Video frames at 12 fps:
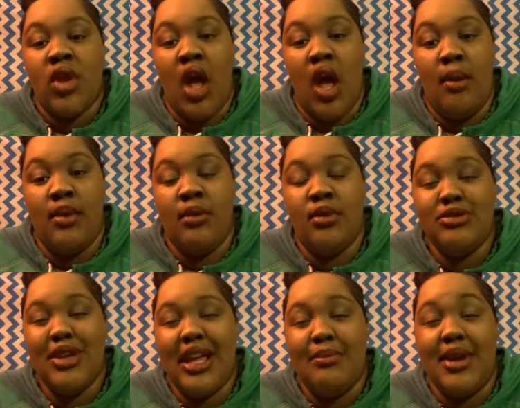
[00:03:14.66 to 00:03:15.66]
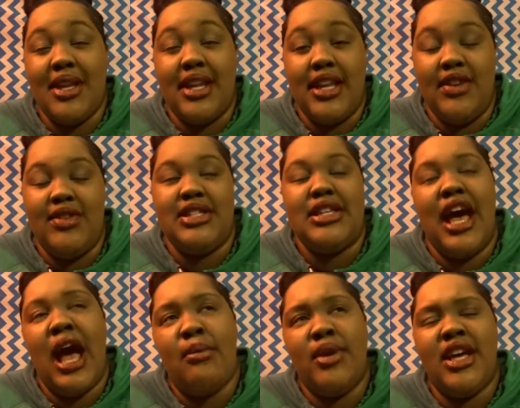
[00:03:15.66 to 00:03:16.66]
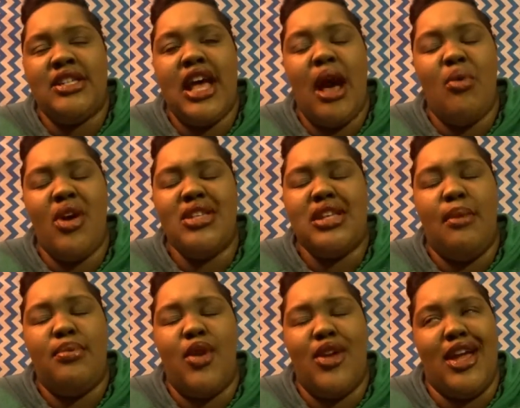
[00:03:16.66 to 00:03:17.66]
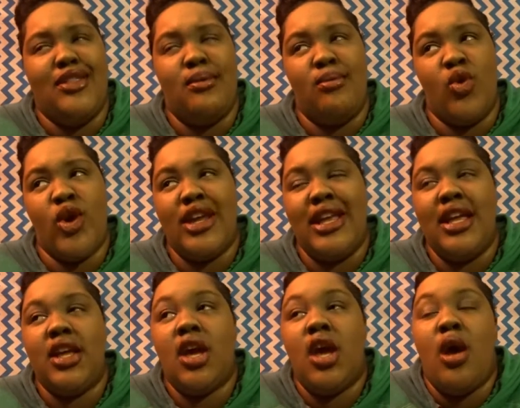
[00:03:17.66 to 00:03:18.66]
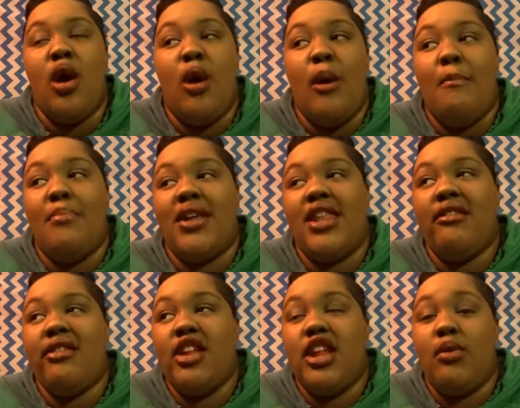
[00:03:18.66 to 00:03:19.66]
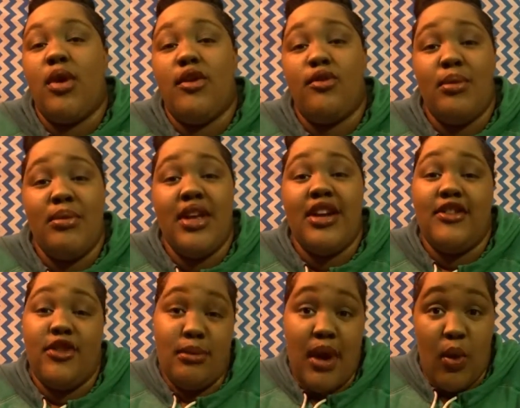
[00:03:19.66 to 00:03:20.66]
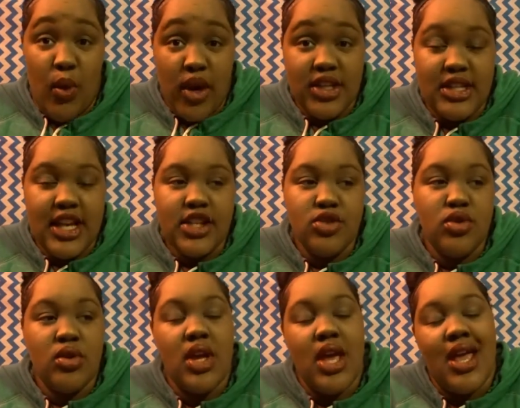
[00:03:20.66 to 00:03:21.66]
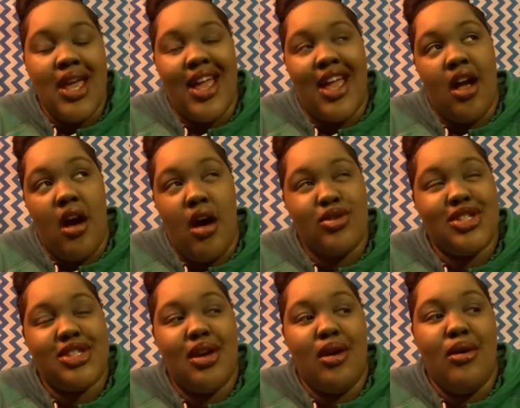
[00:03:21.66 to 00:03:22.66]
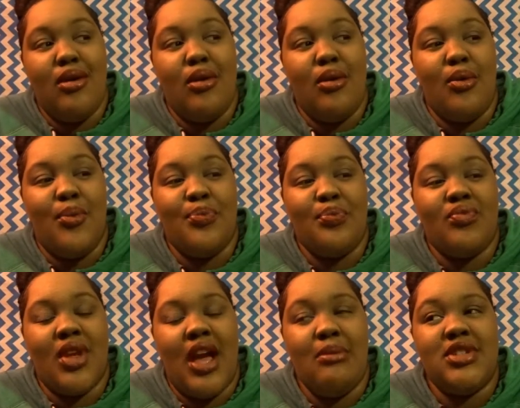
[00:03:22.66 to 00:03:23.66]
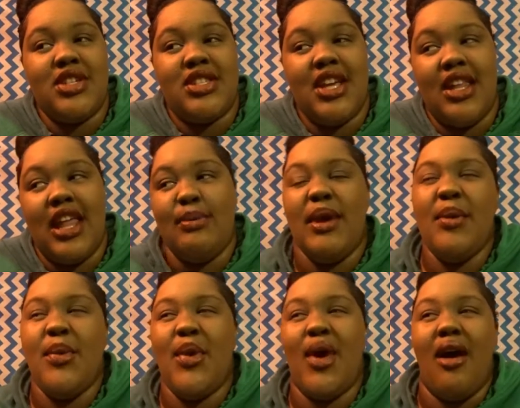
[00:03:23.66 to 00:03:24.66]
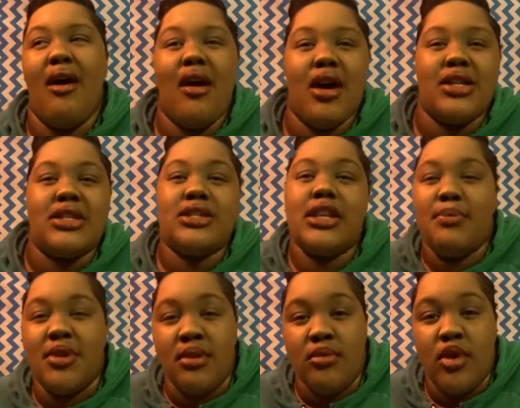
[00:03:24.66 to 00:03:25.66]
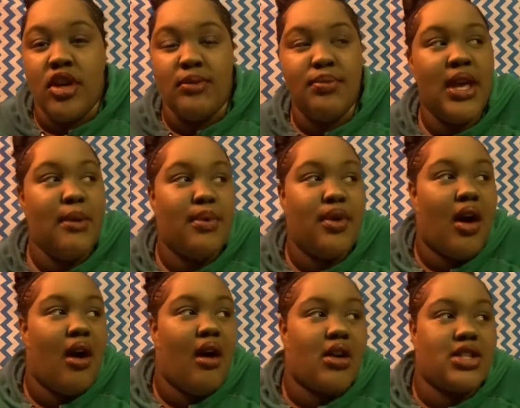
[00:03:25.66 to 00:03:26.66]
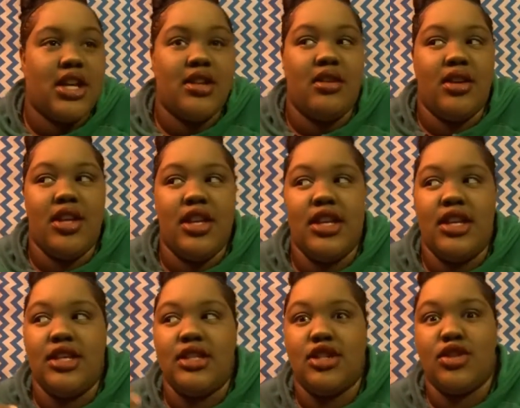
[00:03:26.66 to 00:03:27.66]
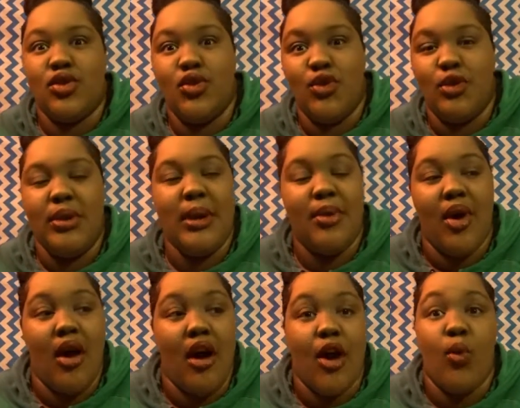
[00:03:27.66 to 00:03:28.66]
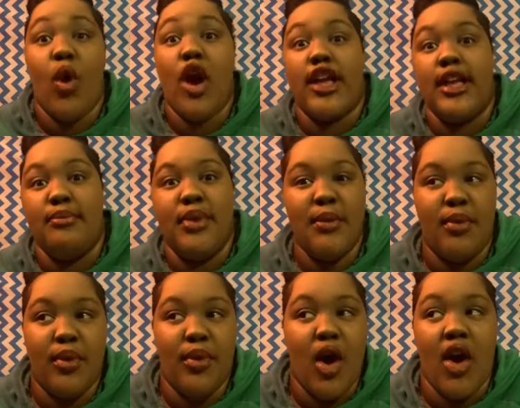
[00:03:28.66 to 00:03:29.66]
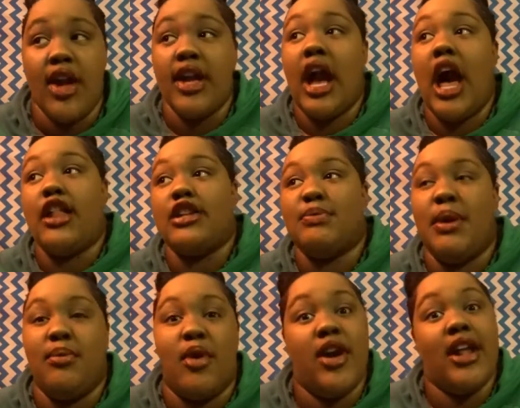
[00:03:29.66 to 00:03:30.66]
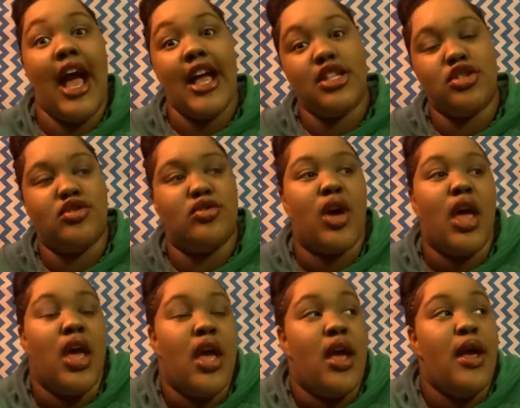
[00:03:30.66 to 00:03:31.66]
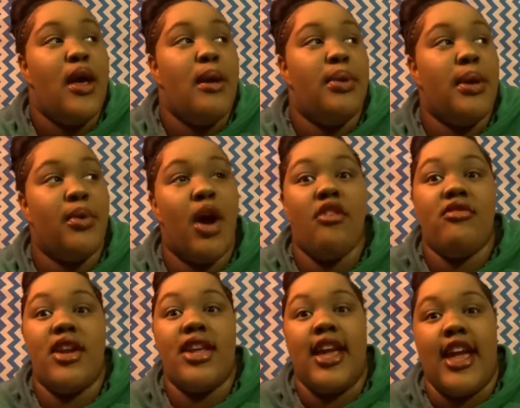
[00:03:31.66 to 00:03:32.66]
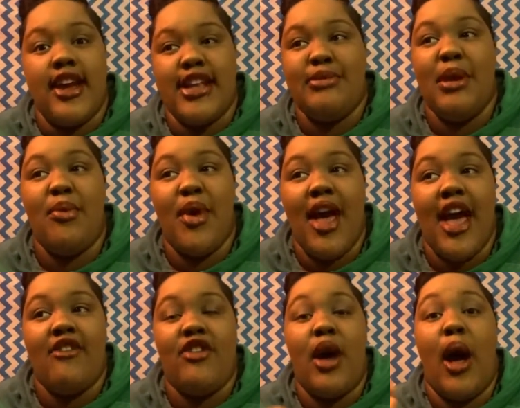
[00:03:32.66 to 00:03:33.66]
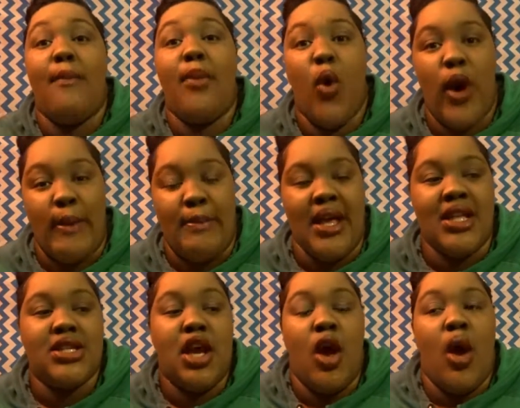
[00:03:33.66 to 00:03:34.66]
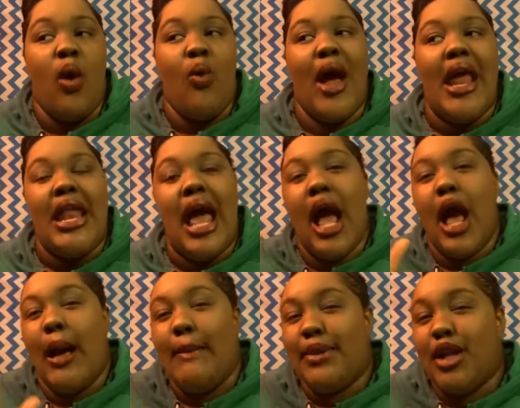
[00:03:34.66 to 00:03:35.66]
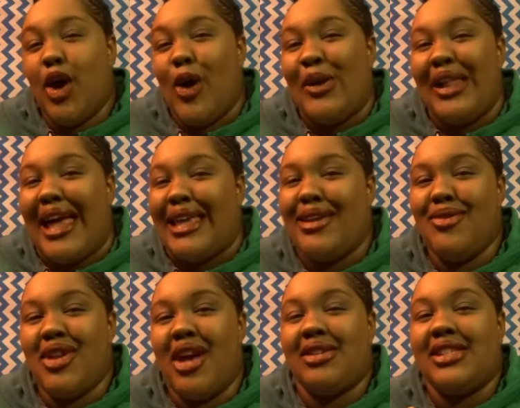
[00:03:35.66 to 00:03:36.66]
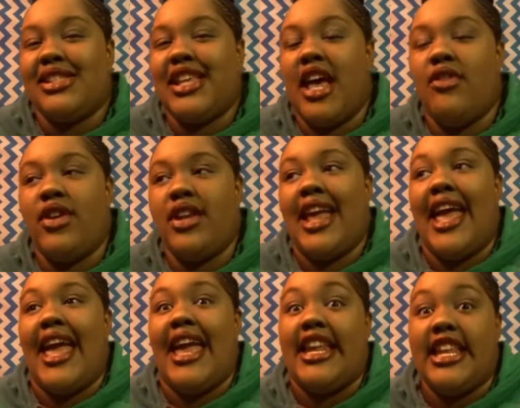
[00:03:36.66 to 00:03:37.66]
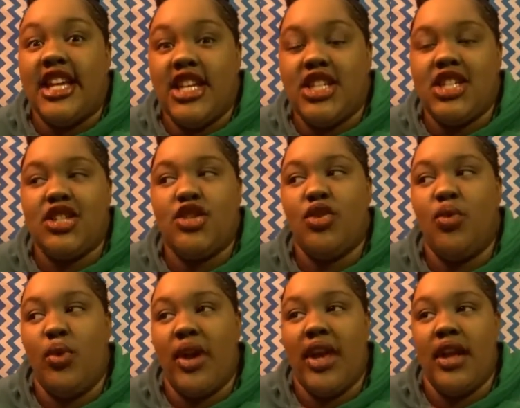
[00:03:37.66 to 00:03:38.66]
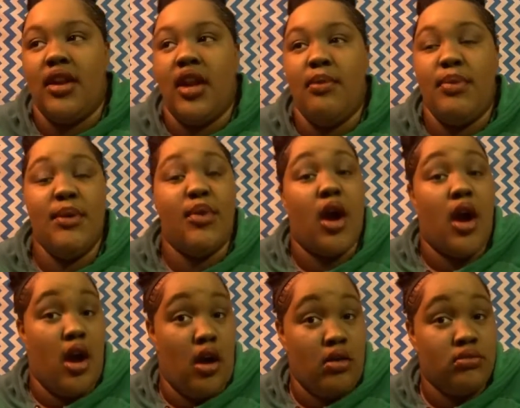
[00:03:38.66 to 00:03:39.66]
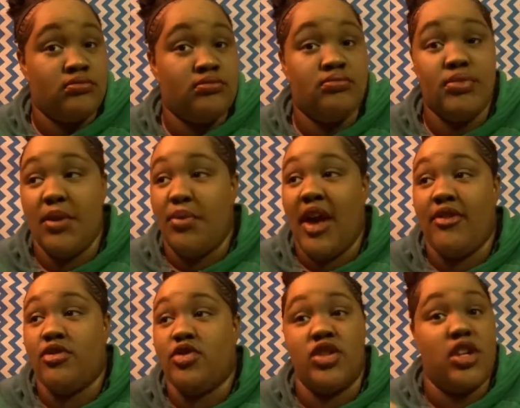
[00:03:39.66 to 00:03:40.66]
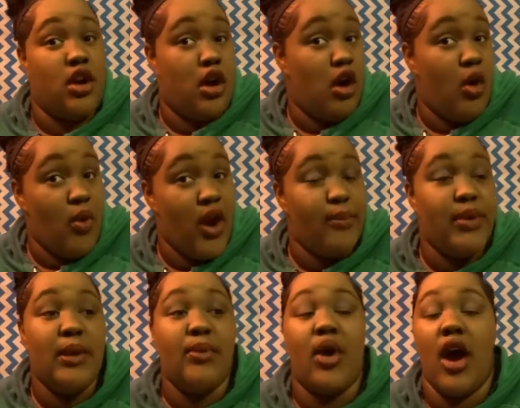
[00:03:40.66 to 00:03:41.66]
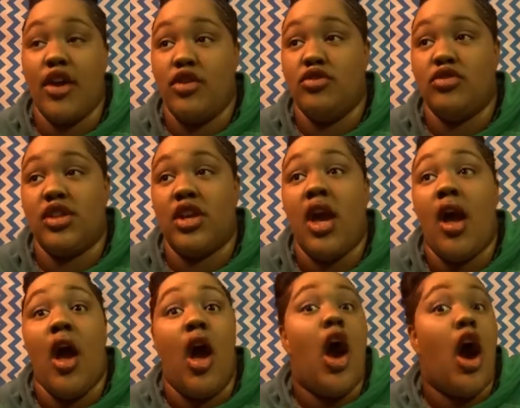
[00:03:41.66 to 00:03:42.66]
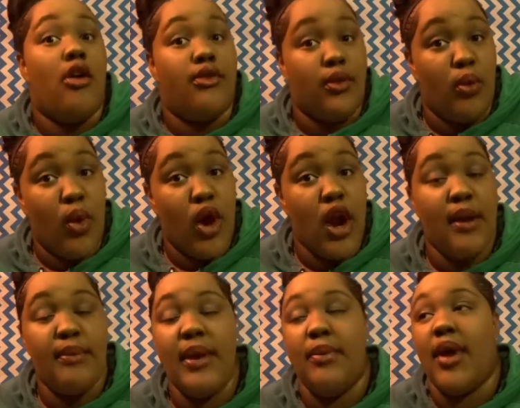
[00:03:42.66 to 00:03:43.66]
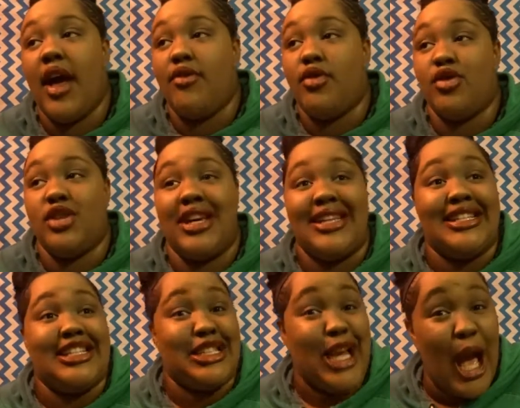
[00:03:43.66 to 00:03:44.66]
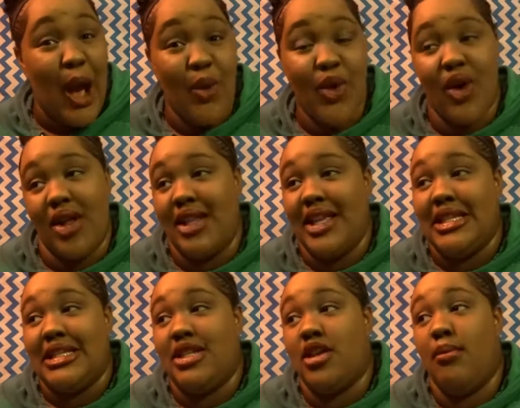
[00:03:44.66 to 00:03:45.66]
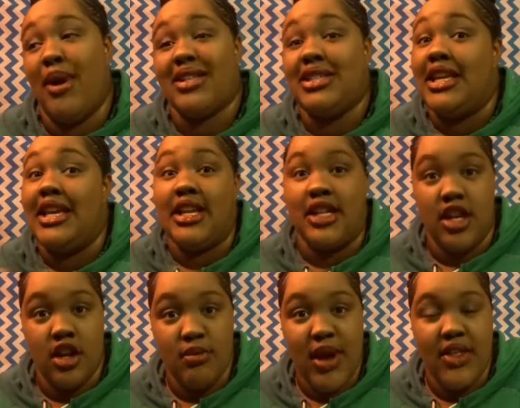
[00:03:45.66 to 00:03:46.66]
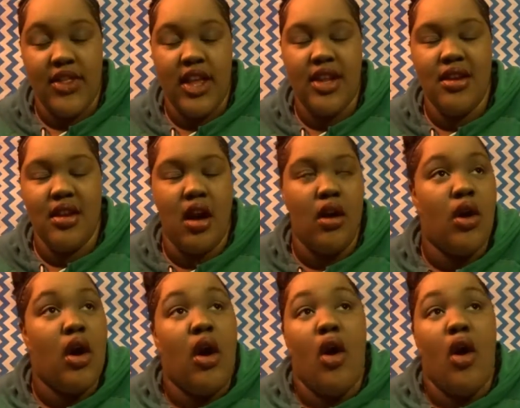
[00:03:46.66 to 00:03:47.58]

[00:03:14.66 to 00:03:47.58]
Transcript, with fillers: um it most likely be in the evening time because i was uploading in the morning but that really didn't work for me because for my work schedule and also I'm just thinking like people are asleep in the morning. People are taking their kids to school. People are working. People are in college. People are in high school. People are running errands. People have appointments. Why not upload like, you know, 7, 8-ish when people are home. People have usually did homework. People are usually off of work. People have usually taken a shower or at least, you know, about to eat dinner by then, you know.